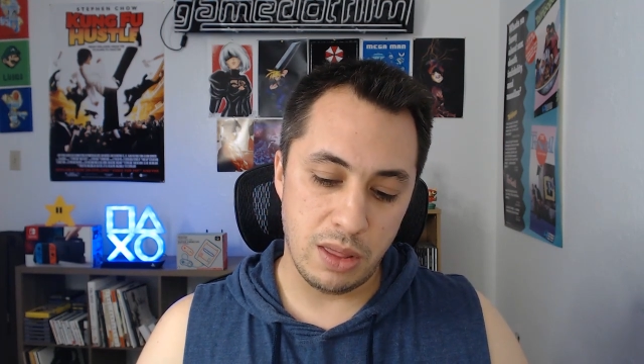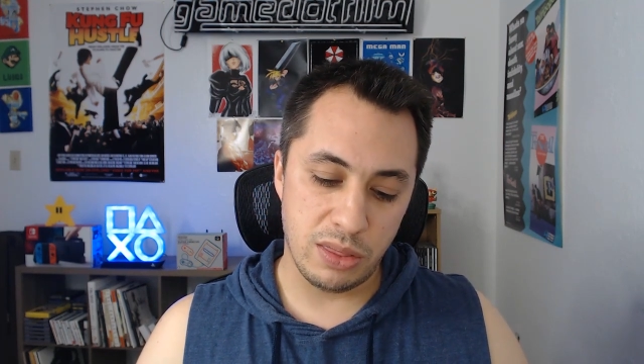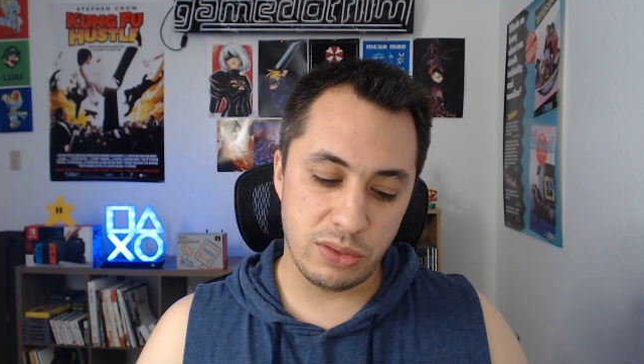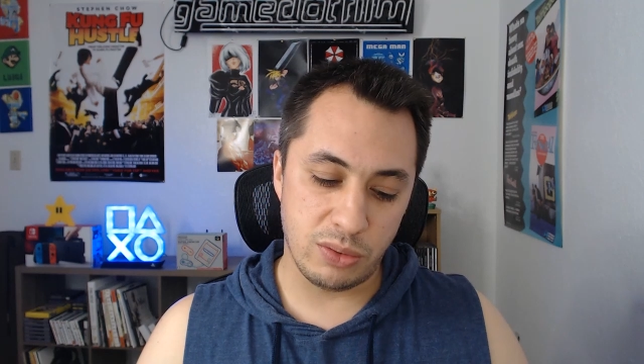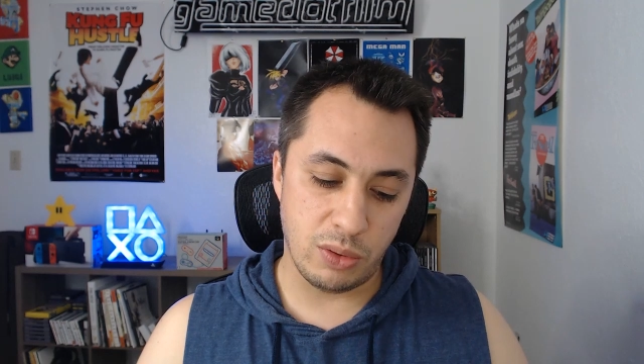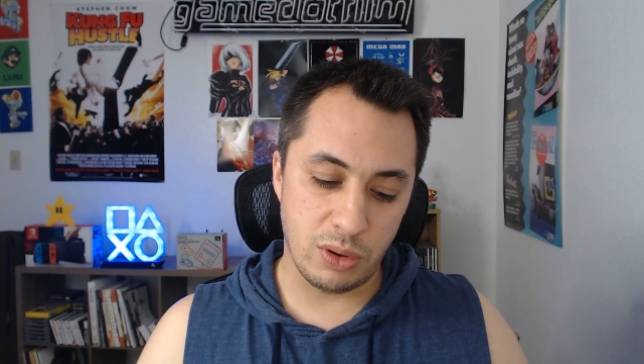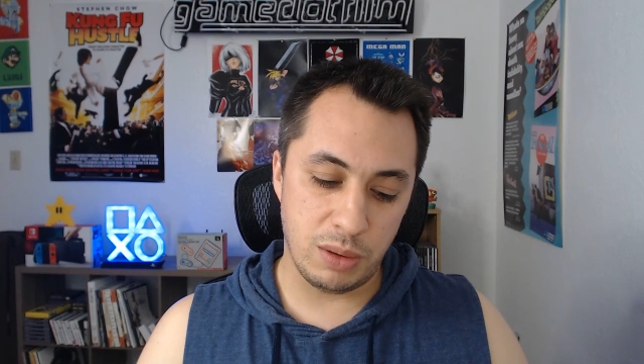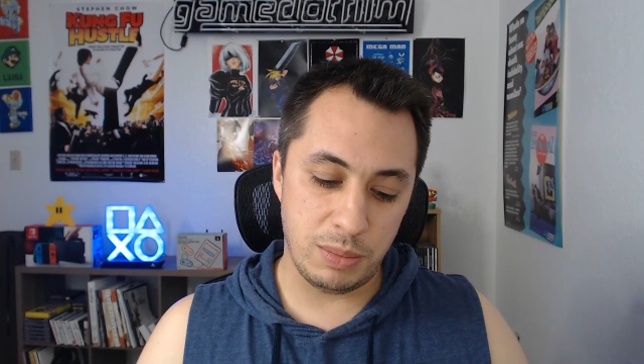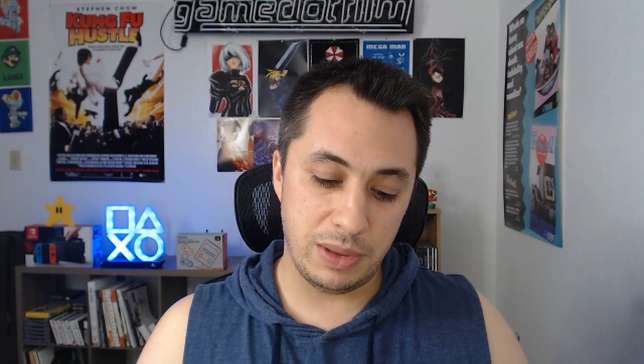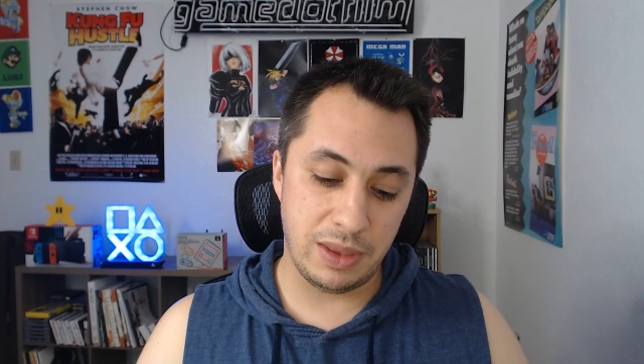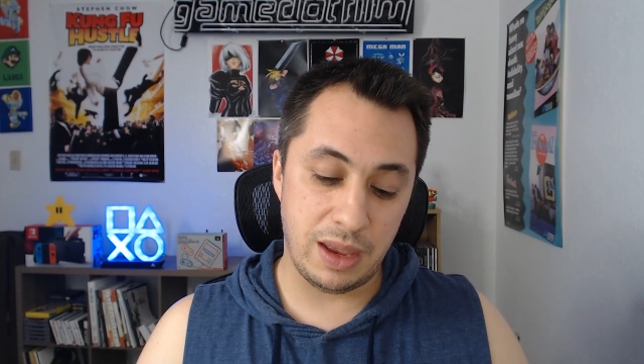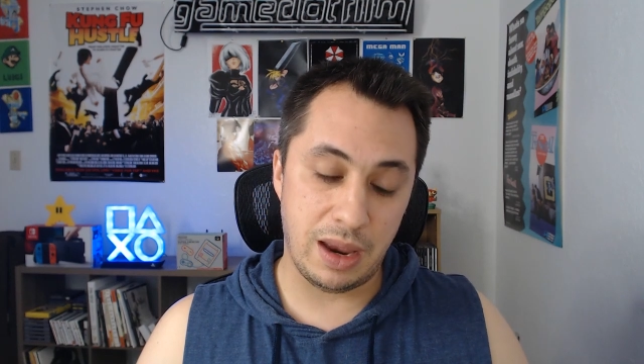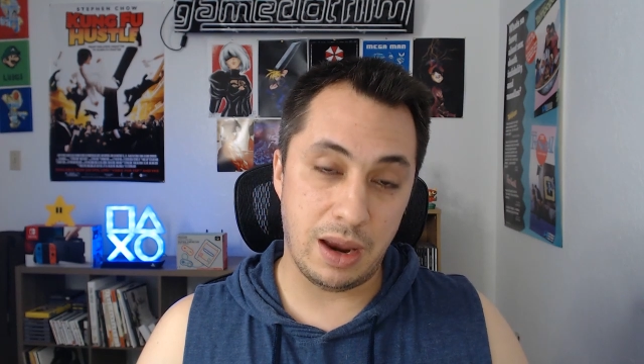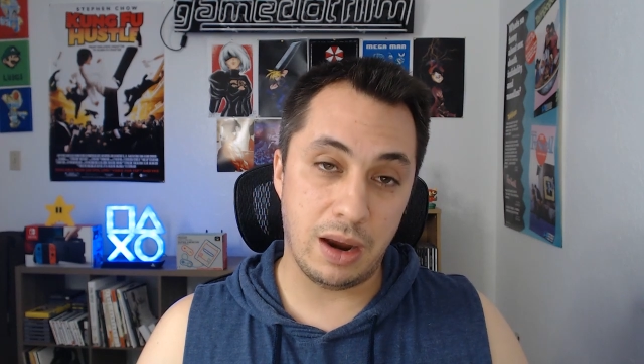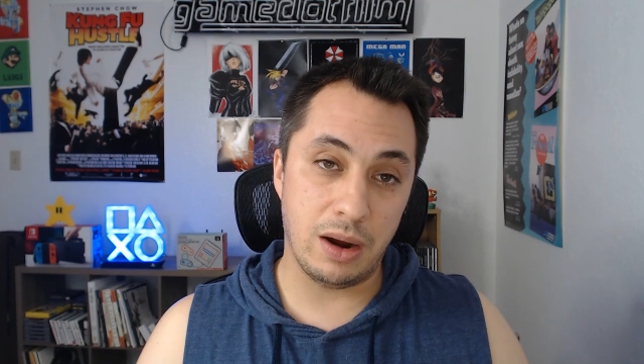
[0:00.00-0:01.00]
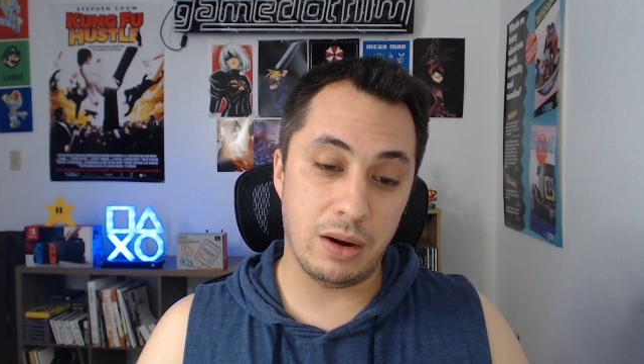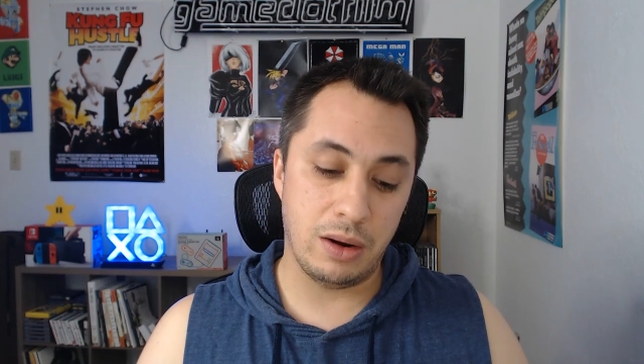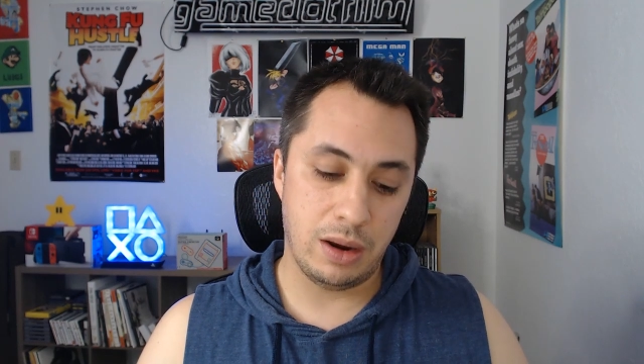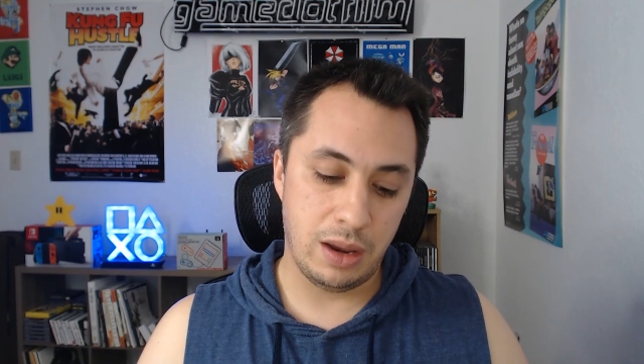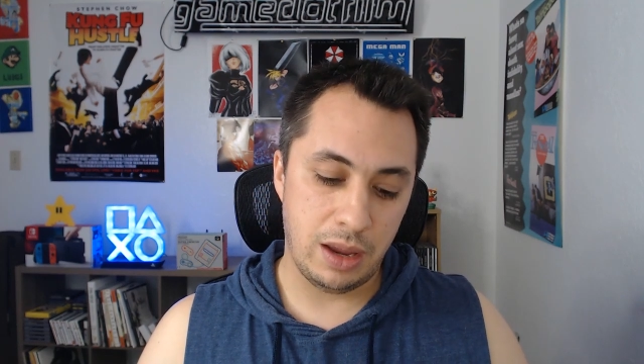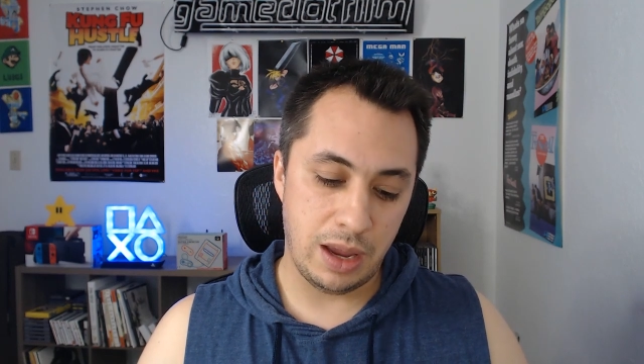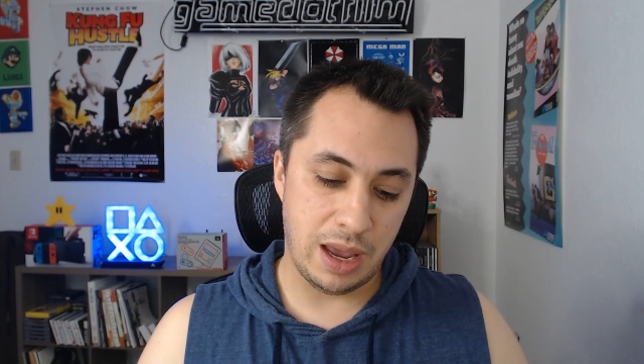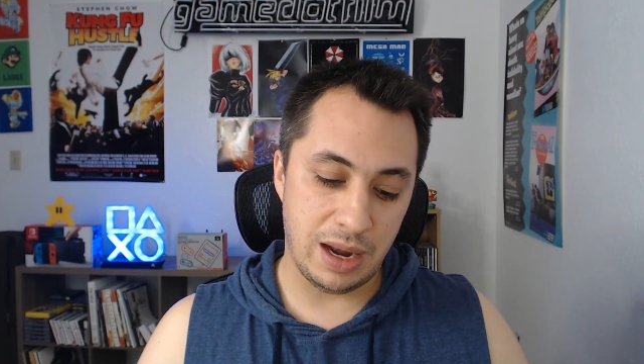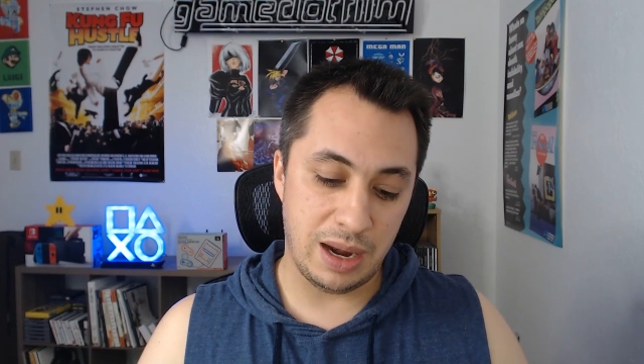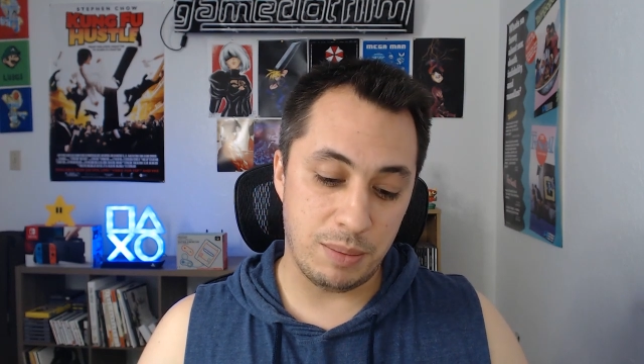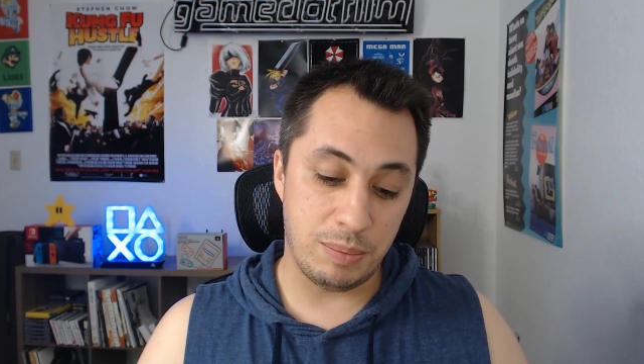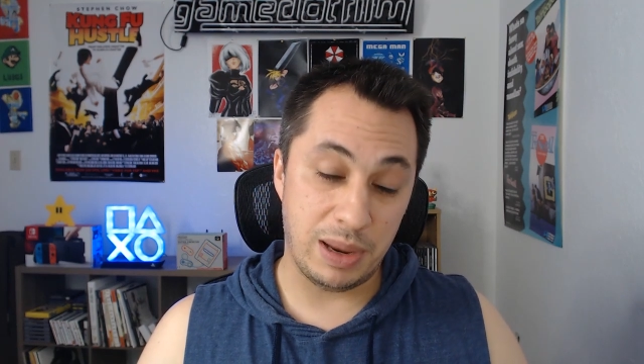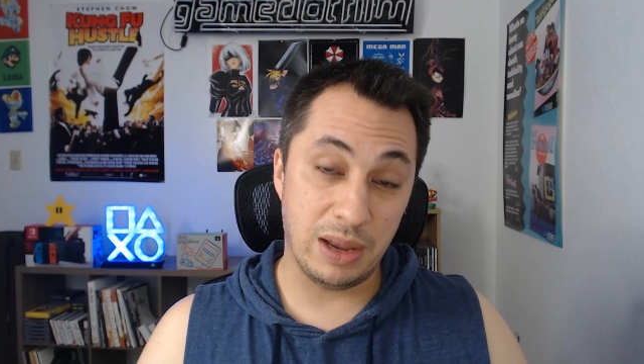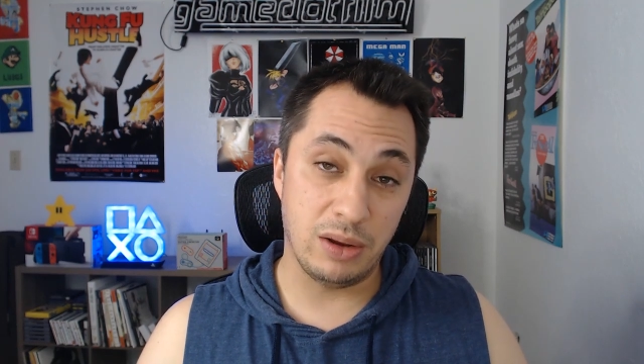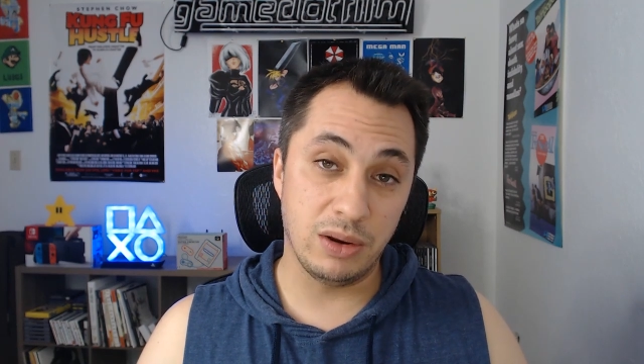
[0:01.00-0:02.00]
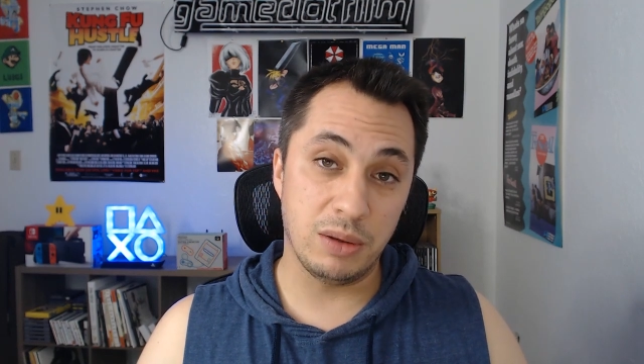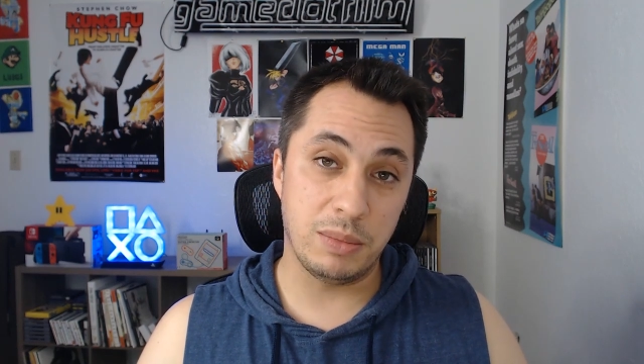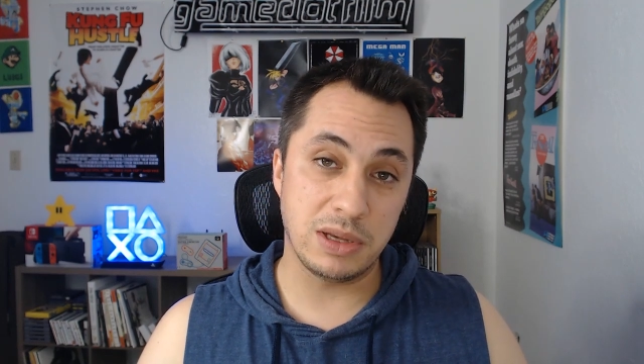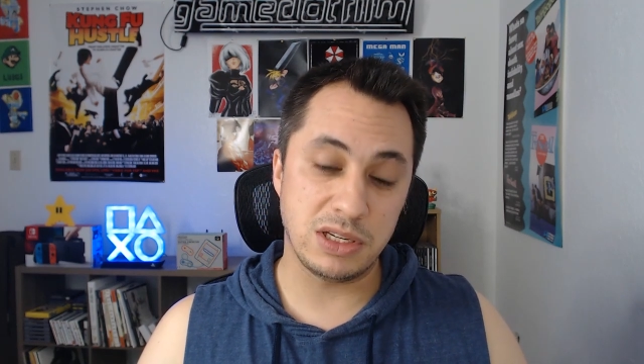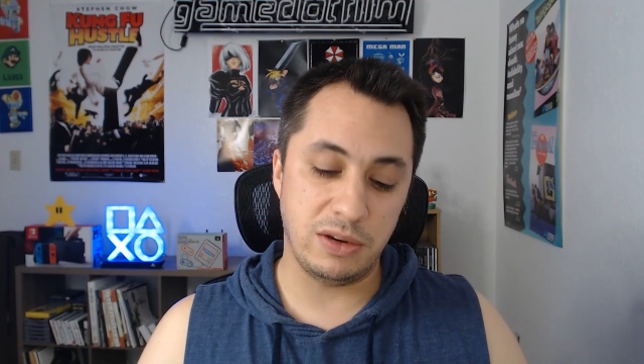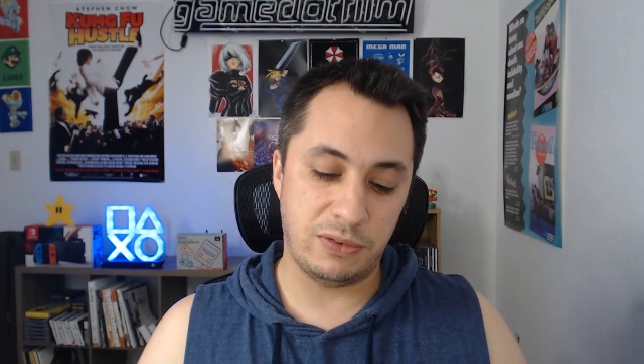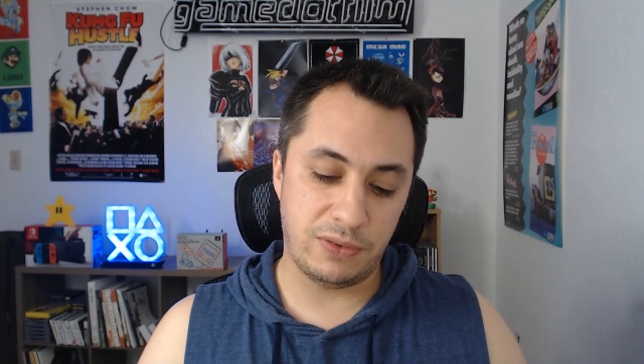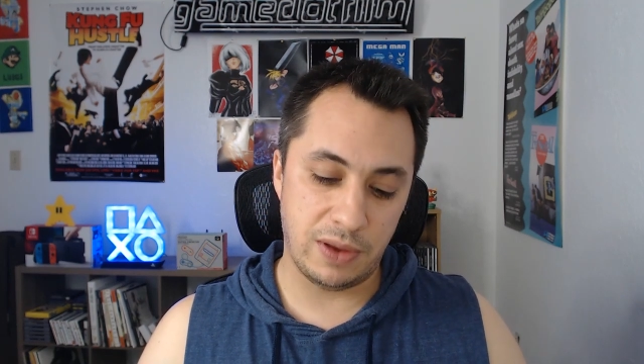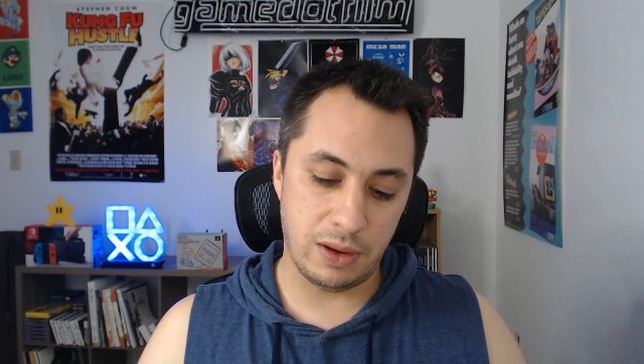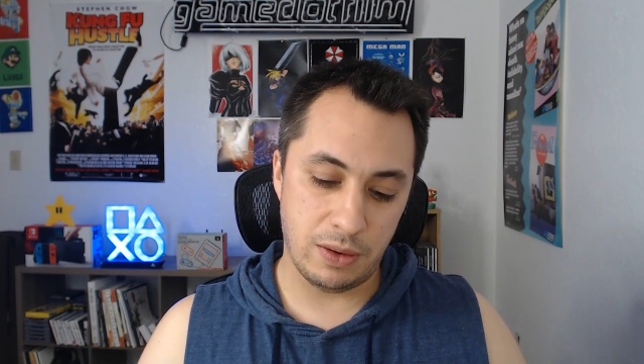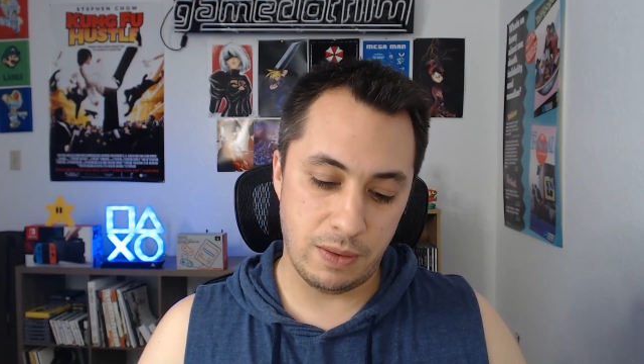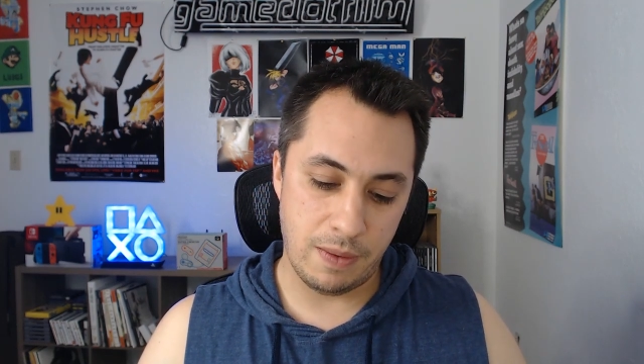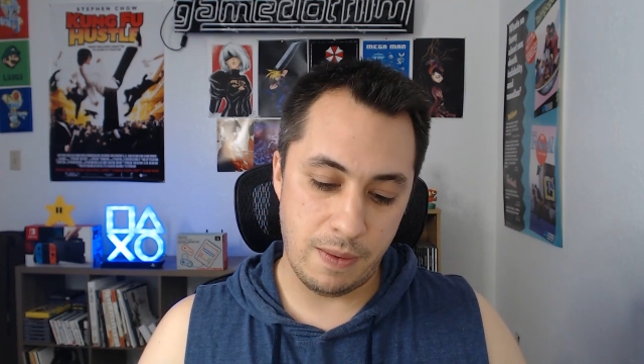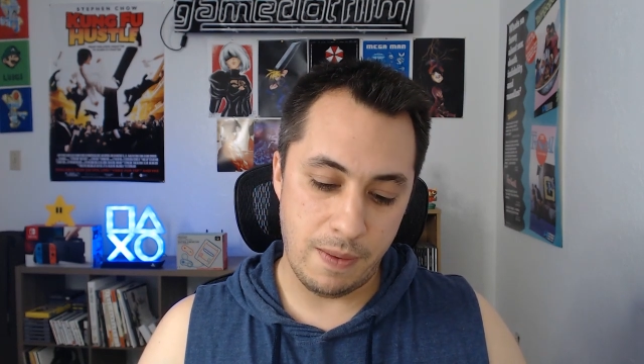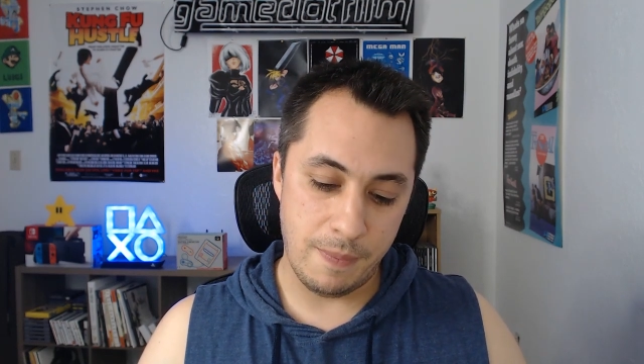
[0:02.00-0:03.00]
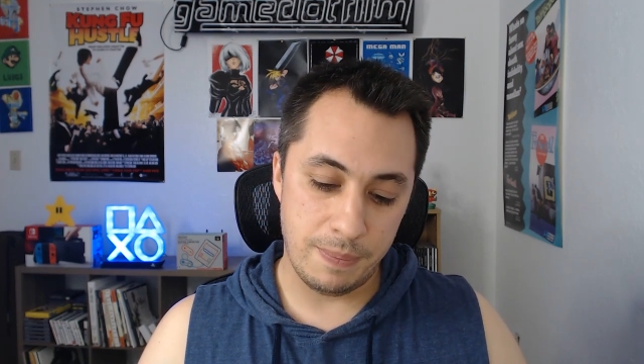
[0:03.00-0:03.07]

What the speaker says: thrown him in the air, and impaled him as he fell.